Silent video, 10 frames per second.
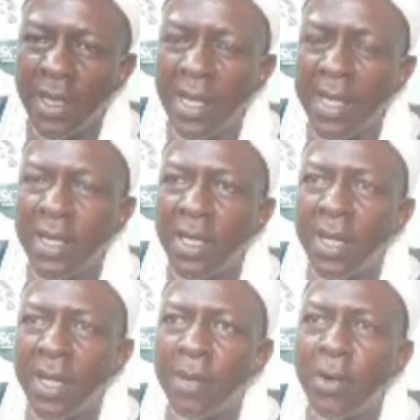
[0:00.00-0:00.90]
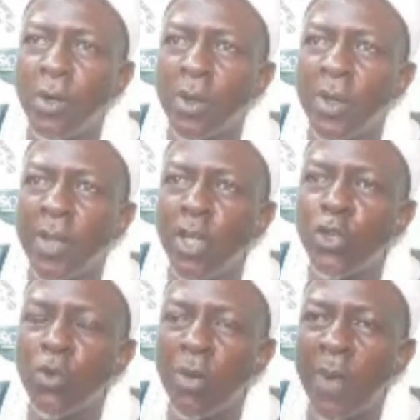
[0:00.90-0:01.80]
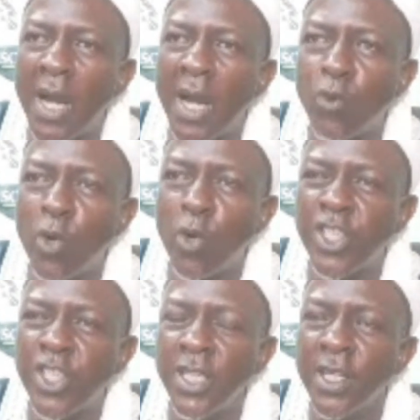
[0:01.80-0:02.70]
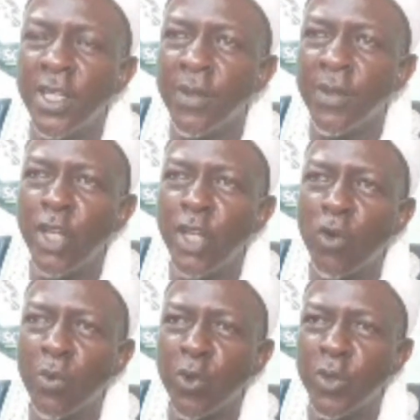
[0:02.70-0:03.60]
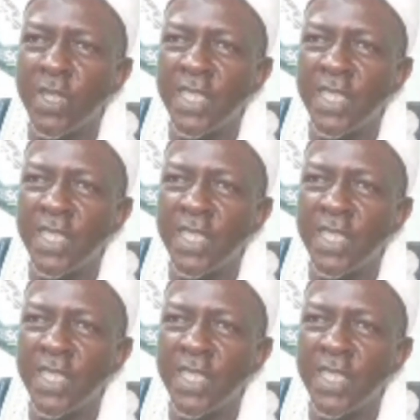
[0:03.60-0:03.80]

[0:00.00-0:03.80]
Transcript: like the issue of hand washing, the issue of using